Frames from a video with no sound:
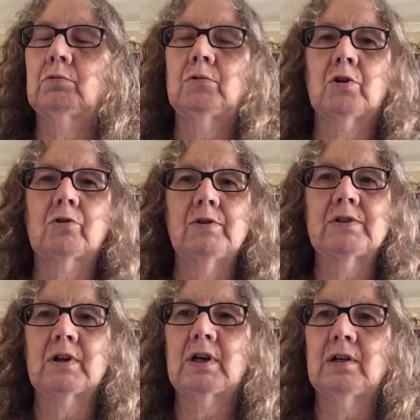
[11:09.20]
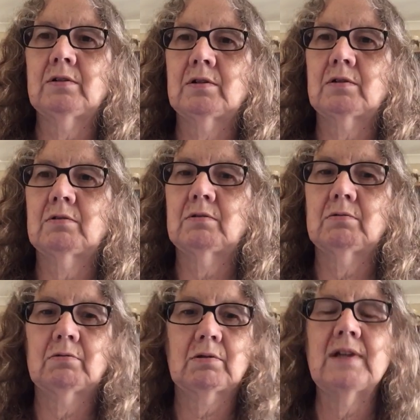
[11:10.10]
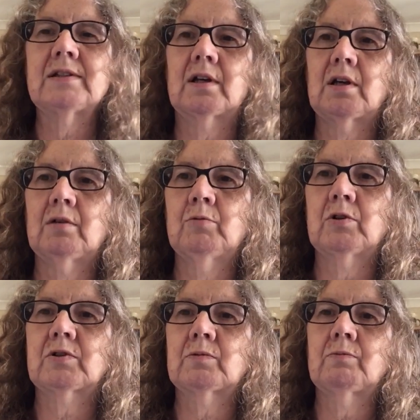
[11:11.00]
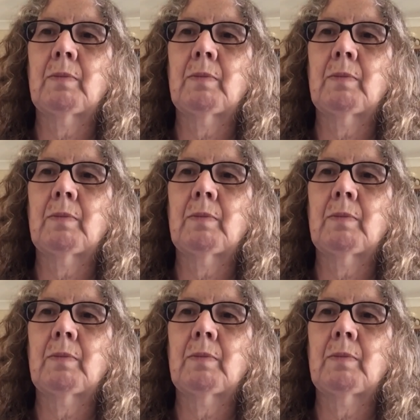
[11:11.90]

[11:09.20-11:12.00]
not crescent colours. Classic colour works,